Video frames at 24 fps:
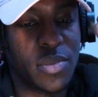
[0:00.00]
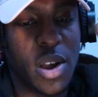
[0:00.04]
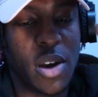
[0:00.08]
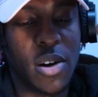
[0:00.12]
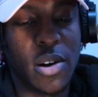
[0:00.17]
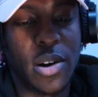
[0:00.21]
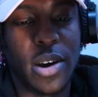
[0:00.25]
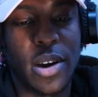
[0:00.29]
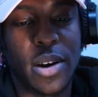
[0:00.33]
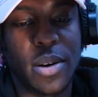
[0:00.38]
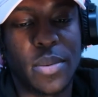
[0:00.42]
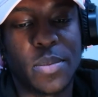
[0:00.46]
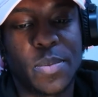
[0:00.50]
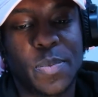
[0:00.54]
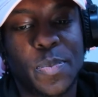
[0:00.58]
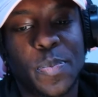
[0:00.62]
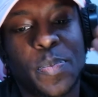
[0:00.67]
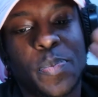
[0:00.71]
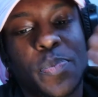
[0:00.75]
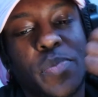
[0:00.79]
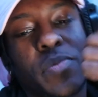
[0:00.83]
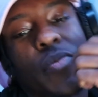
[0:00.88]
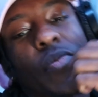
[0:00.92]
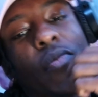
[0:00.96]
Okay.
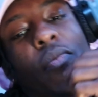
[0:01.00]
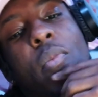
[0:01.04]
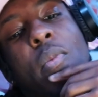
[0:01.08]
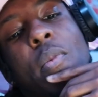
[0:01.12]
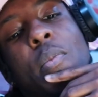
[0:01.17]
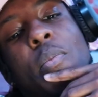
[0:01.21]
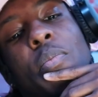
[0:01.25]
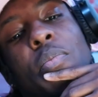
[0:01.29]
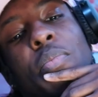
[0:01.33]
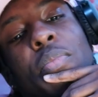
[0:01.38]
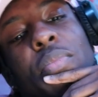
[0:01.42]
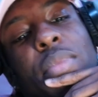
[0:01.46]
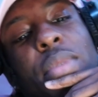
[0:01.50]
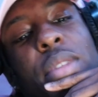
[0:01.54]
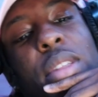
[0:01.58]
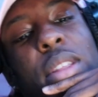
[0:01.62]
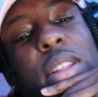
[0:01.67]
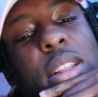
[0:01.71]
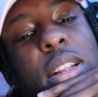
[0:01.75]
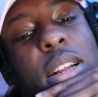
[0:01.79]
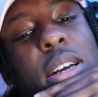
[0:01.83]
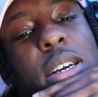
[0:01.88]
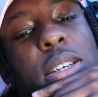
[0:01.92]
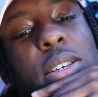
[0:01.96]

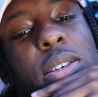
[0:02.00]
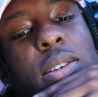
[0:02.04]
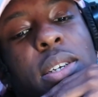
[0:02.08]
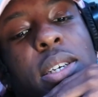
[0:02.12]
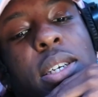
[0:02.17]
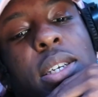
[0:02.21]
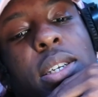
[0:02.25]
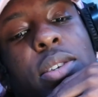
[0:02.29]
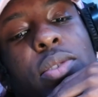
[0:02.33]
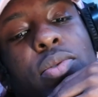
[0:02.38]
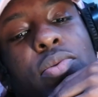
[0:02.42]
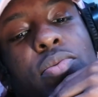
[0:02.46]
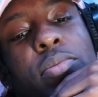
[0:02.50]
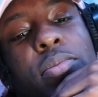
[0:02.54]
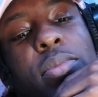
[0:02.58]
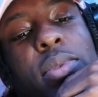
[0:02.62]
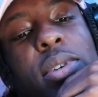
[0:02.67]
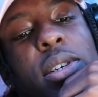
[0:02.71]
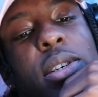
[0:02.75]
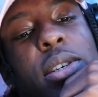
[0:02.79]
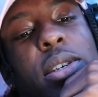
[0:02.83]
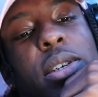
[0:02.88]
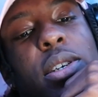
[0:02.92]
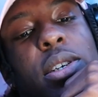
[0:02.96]
This one ain't too
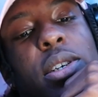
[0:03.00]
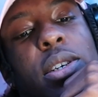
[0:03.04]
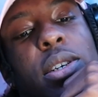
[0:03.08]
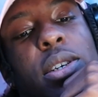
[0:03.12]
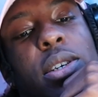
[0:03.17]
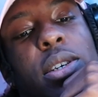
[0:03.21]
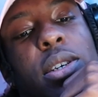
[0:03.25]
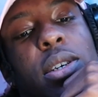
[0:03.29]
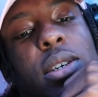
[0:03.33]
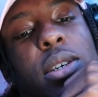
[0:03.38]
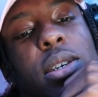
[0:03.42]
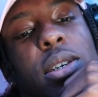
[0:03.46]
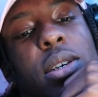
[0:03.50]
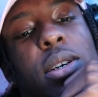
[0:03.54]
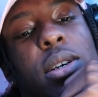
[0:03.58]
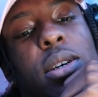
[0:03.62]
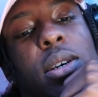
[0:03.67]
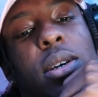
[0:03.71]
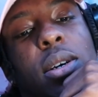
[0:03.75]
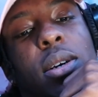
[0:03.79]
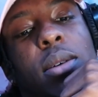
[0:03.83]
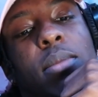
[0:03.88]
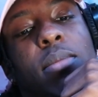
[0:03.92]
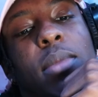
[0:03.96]
much
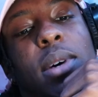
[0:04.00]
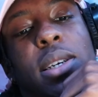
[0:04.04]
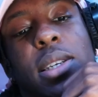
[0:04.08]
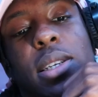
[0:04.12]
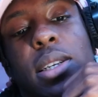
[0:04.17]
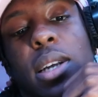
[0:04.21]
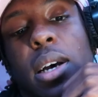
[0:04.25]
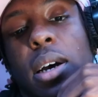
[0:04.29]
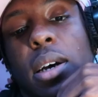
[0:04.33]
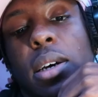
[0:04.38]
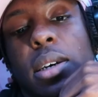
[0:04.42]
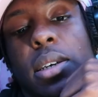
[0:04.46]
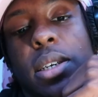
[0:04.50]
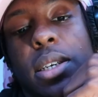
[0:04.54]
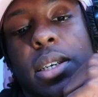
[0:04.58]
my style